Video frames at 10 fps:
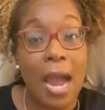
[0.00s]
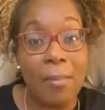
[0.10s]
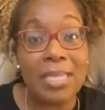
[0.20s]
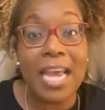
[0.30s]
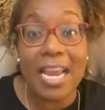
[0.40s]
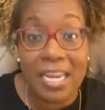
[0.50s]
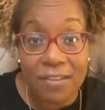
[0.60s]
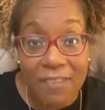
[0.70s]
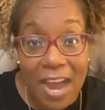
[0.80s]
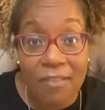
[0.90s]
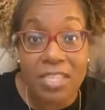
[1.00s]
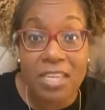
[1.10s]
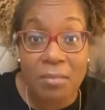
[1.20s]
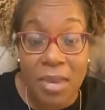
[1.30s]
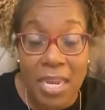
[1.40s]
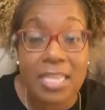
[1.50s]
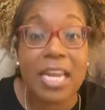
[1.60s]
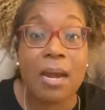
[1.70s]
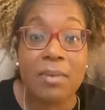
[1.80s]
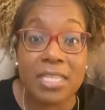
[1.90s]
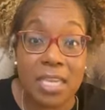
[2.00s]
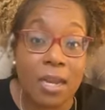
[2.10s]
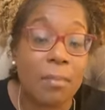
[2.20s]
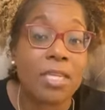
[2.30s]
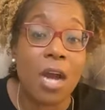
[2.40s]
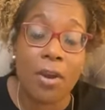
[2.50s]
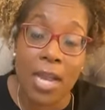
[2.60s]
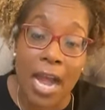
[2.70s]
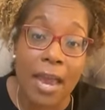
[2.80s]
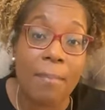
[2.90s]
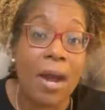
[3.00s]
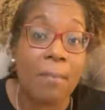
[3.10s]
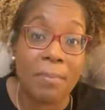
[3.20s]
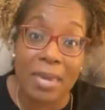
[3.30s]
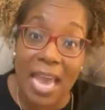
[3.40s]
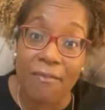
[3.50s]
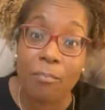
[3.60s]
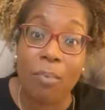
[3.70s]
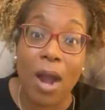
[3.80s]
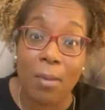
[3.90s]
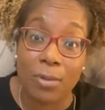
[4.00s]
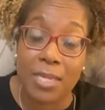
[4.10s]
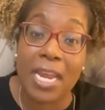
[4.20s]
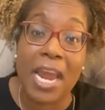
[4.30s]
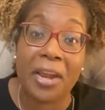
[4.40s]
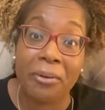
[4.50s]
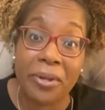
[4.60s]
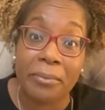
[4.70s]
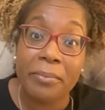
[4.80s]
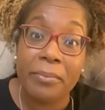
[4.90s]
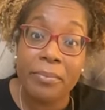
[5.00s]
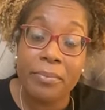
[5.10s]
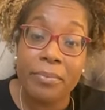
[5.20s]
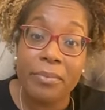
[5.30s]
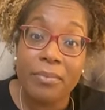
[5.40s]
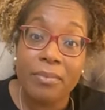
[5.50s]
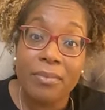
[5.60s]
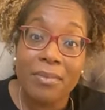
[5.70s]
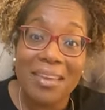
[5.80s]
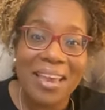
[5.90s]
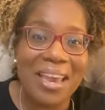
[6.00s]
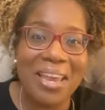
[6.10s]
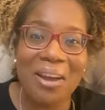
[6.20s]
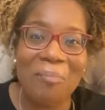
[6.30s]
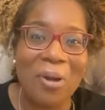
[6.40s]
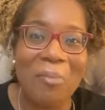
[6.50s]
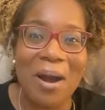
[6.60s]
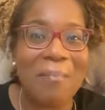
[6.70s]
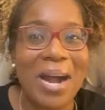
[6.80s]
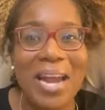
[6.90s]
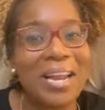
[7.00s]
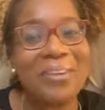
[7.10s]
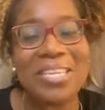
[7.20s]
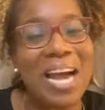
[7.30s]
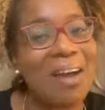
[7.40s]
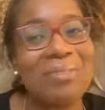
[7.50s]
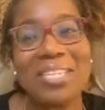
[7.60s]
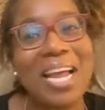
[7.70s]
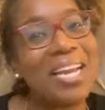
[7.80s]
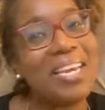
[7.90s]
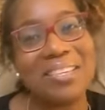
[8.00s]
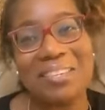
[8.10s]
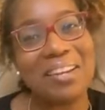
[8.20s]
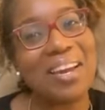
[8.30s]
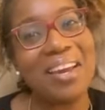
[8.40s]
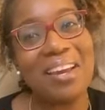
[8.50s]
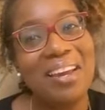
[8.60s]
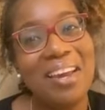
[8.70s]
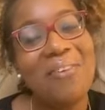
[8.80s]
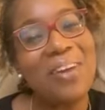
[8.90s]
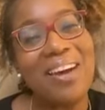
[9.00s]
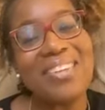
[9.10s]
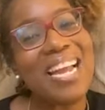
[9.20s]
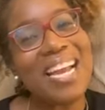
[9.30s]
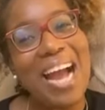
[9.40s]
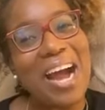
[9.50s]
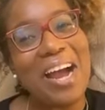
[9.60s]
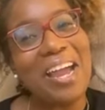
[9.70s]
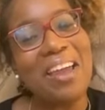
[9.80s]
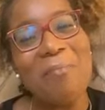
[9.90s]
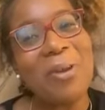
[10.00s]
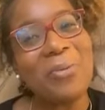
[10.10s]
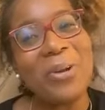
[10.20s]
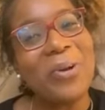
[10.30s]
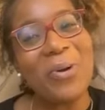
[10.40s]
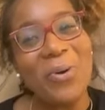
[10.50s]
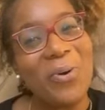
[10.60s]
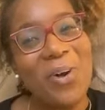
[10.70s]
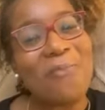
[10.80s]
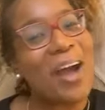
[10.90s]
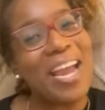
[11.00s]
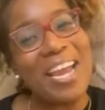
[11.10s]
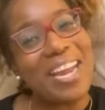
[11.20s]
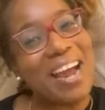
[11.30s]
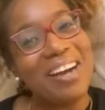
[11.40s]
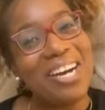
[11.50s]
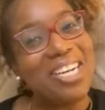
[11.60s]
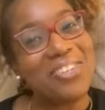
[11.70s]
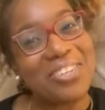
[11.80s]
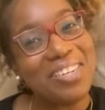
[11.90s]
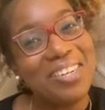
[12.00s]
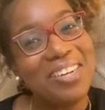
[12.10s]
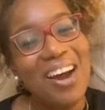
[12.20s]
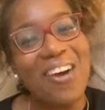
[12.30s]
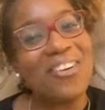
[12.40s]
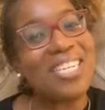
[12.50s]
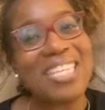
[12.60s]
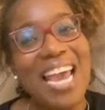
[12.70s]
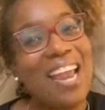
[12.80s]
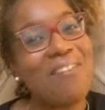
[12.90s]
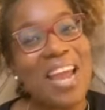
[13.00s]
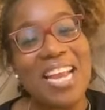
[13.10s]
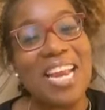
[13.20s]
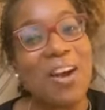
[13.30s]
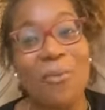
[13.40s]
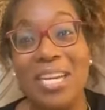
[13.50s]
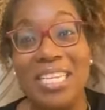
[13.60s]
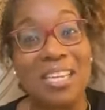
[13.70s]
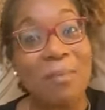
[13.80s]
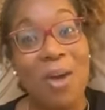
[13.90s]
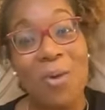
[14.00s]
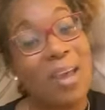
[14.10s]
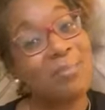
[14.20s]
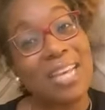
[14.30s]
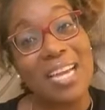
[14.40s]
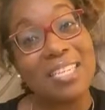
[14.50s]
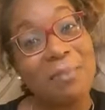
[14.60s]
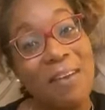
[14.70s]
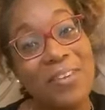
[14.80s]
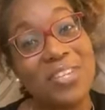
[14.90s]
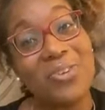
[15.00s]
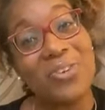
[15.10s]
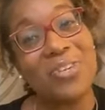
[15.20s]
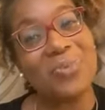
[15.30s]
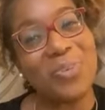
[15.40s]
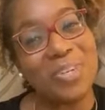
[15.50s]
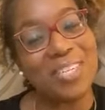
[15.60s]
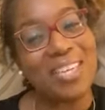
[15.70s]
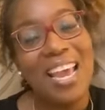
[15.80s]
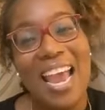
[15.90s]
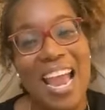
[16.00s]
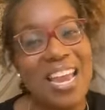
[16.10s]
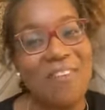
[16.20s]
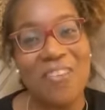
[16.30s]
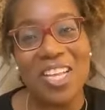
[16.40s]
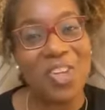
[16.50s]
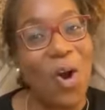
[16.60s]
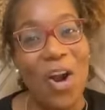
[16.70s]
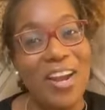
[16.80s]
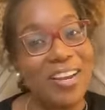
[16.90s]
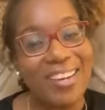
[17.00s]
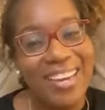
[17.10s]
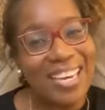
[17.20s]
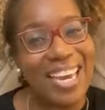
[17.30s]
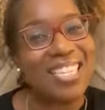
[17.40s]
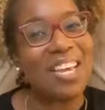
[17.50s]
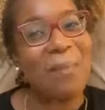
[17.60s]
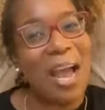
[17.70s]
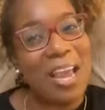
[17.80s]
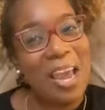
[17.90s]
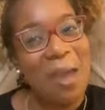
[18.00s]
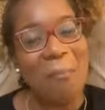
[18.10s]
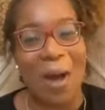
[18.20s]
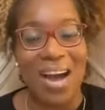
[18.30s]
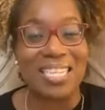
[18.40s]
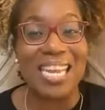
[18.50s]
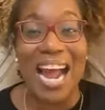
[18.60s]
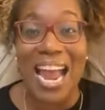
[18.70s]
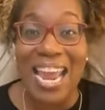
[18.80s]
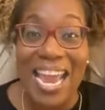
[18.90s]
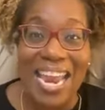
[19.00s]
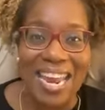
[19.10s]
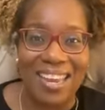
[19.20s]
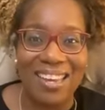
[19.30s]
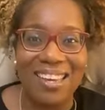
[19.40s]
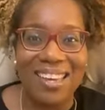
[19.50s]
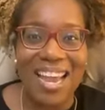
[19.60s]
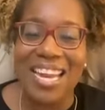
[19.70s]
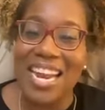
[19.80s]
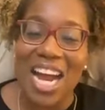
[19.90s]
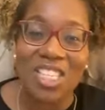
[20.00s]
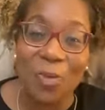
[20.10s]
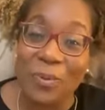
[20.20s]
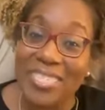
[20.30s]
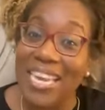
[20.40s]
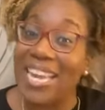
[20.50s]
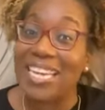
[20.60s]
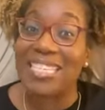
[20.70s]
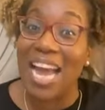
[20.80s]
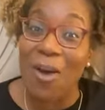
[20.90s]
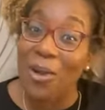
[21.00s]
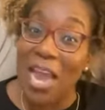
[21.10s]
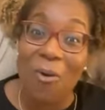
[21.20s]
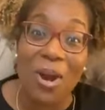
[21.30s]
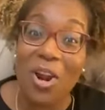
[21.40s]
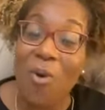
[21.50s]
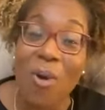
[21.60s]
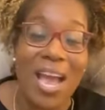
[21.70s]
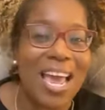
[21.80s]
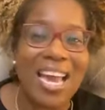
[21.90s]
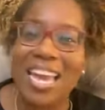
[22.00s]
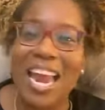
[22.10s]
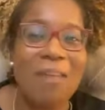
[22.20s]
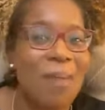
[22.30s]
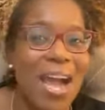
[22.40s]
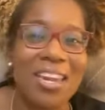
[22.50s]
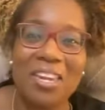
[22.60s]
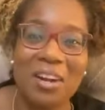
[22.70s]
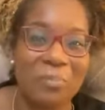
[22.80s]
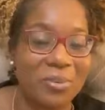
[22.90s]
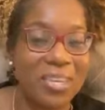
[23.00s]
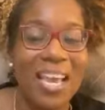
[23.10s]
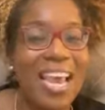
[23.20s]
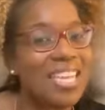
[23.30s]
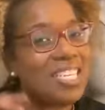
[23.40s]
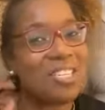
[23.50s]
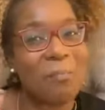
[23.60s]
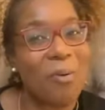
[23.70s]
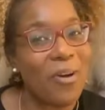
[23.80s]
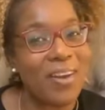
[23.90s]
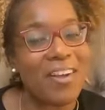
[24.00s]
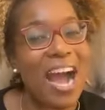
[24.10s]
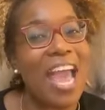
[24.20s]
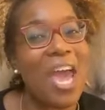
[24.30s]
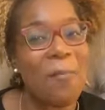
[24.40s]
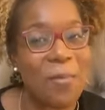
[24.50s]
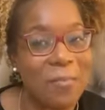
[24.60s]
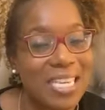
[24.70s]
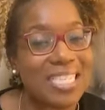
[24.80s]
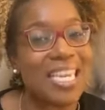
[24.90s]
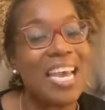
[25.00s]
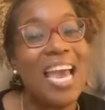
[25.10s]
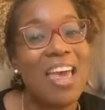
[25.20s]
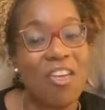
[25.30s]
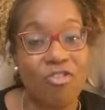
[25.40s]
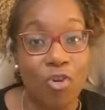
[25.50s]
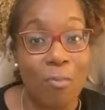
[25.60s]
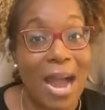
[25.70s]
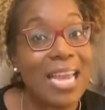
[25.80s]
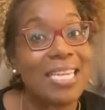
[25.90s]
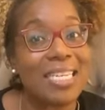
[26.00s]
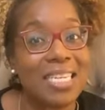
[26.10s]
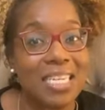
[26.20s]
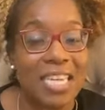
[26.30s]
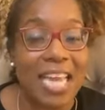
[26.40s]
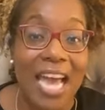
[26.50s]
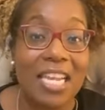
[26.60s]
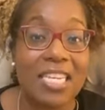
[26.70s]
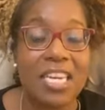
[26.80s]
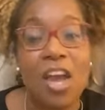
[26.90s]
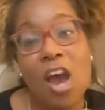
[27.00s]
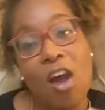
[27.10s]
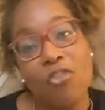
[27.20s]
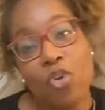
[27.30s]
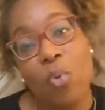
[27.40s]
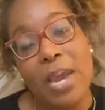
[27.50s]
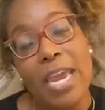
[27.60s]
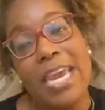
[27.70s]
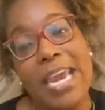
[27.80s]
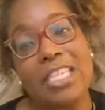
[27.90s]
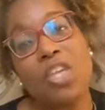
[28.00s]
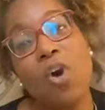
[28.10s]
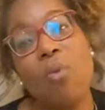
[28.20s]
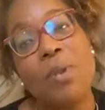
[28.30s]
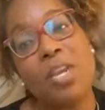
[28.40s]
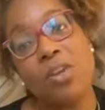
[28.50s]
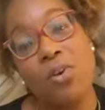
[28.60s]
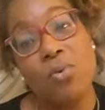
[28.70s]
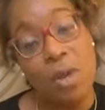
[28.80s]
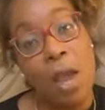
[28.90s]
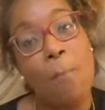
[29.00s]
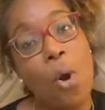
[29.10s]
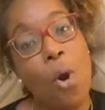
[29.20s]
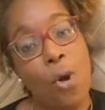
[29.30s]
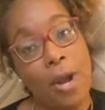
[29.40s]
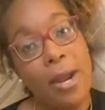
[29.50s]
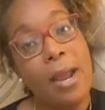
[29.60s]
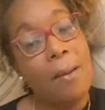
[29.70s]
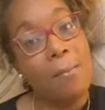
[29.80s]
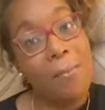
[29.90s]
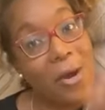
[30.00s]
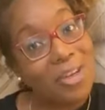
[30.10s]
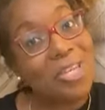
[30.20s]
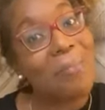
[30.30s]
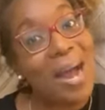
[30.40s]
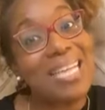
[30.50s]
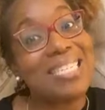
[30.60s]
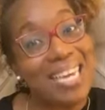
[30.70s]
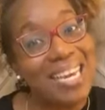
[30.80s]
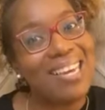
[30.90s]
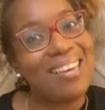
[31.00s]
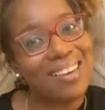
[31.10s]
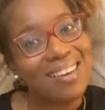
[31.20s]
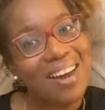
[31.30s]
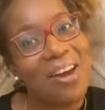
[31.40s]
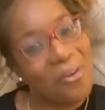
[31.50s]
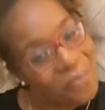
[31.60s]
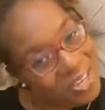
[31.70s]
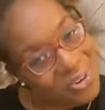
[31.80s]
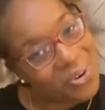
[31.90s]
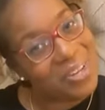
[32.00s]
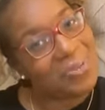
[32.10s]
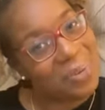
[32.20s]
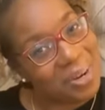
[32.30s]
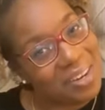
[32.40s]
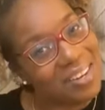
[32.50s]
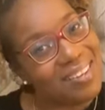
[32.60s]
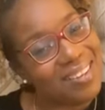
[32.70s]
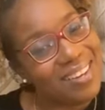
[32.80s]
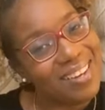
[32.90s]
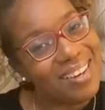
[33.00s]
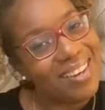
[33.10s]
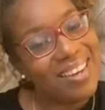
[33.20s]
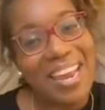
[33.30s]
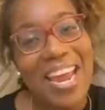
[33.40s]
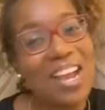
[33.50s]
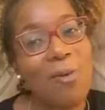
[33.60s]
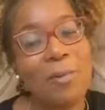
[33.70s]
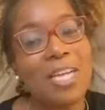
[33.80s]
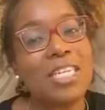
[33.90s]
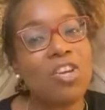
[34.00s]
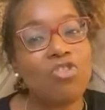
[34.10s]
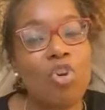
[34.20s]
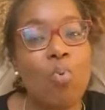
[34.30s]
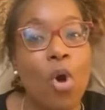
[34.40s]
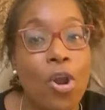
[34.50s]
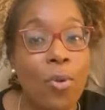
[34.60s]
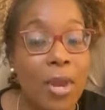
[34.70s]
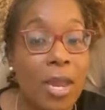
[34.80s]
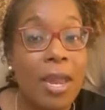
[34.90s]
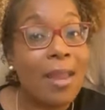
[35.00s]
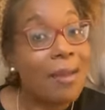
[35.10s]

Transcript: I'm going to take these 5 or 10 minutes and I'm going to sit and I'm going to talk to God about me having problems in that area. And he'll blow my mind every time. Just like yesterday when I was like, God, it'll be real cool if I hit that 100 on the same day that I'm releasing my website to my victorious ones. And then Victoria gets in my inbox and I hit it. And then I superseded because now we at 101. It ain't about the numbers. It's just the point of God helping me see that through my intentionality of doing what he has told me to do, pouring onto my seed of the victorious ones, that he going to continue to water it.